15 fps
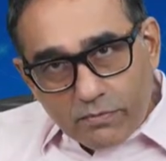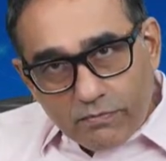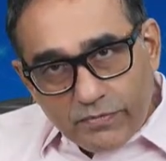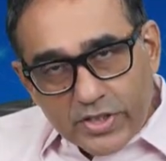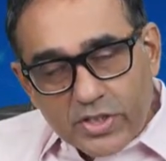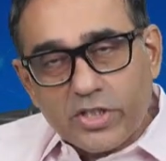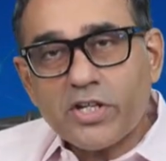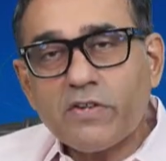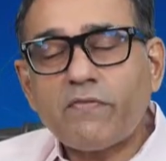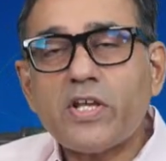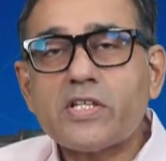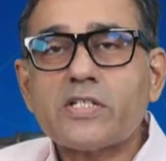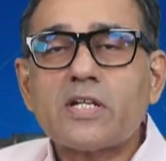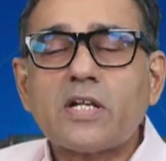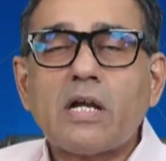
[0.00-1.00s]
With
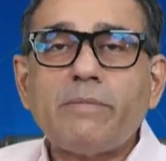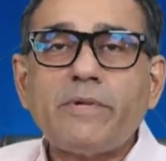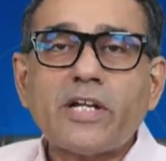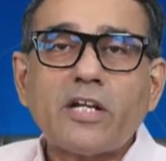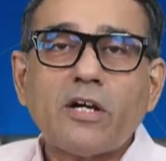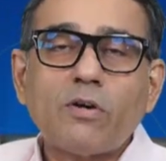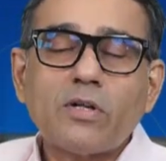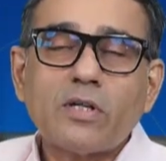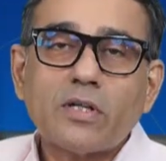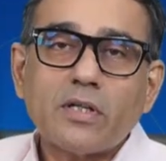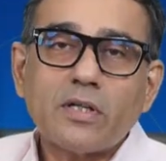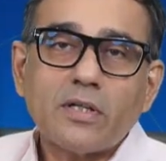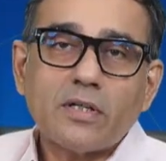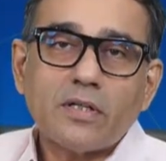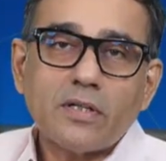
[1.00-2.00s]
inflation coming down,
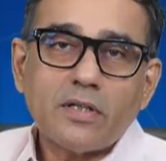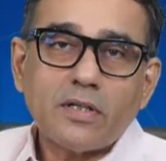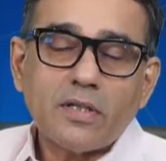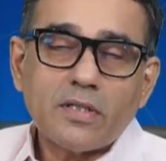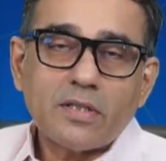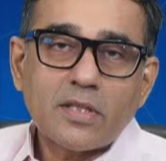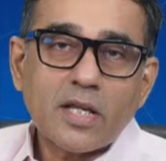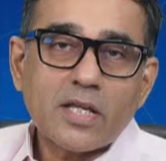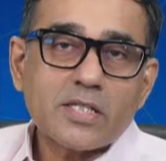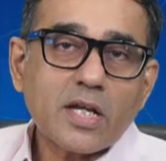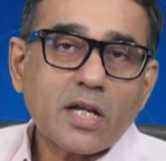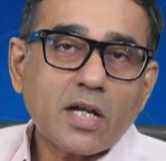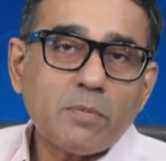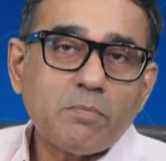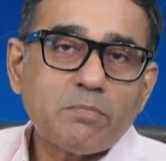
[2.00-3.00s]
there is a
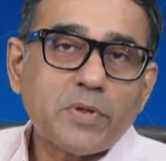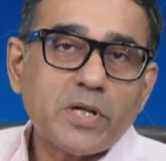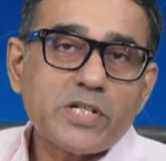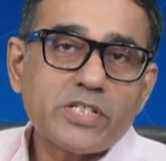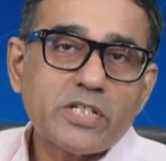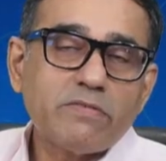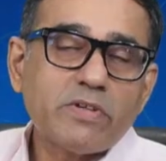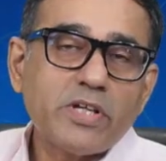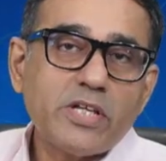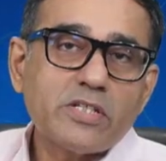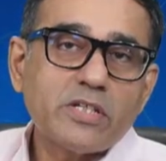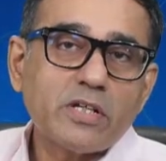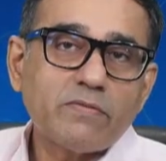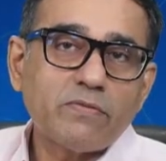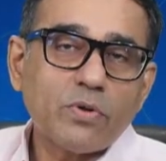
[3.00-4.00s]
compulsive
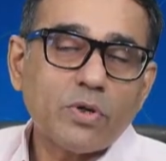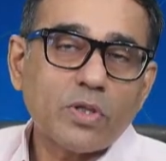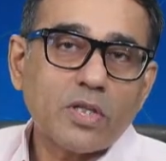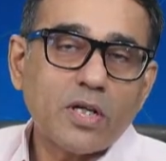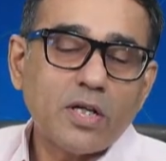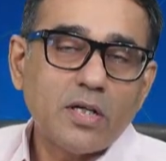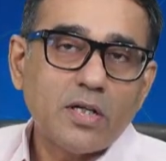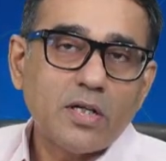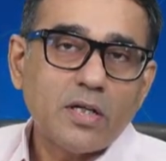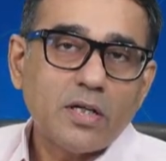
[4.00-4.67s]
reason for the